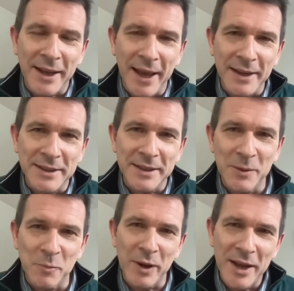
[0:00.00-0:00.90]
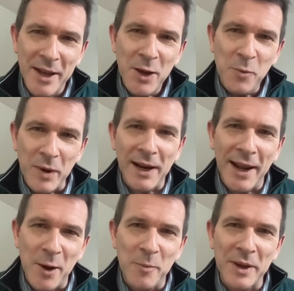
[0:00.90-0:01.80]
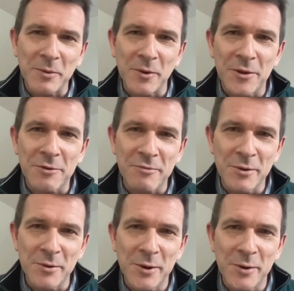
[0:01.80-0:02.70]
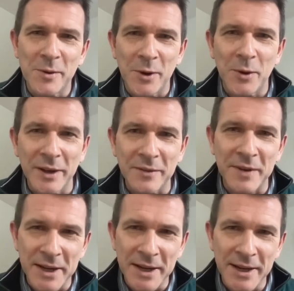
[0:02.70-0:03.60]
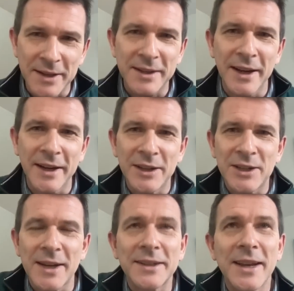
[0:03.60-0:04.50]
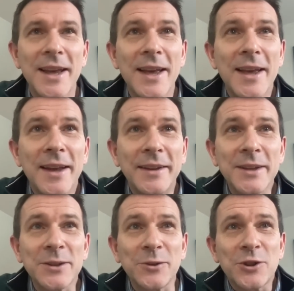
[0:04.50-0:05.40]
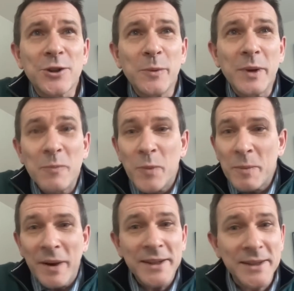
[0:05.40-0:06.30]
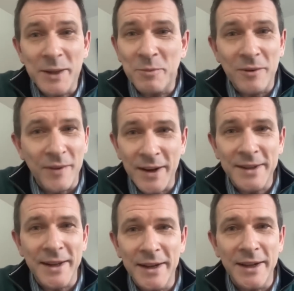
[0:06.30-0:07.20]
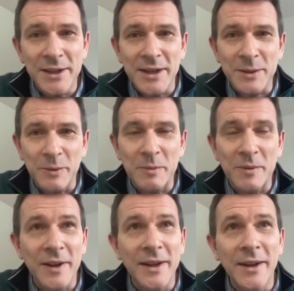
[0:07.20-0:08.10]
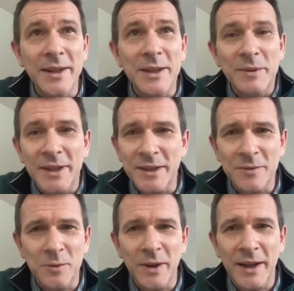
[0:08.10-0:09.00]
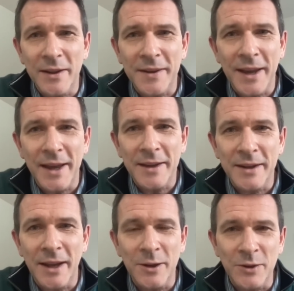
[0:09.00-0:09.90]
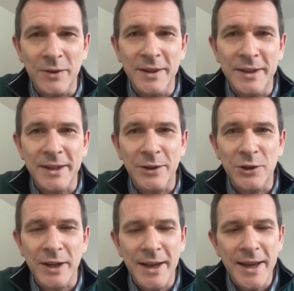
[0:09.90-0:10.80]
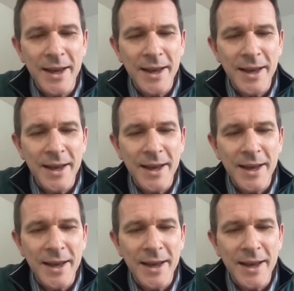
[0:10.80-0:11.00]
the gate, and then we allow people through who kind of need the NHS. And that's not true. We basically provide the NHS. We provide 90% of all the healthcare that goes on in this country.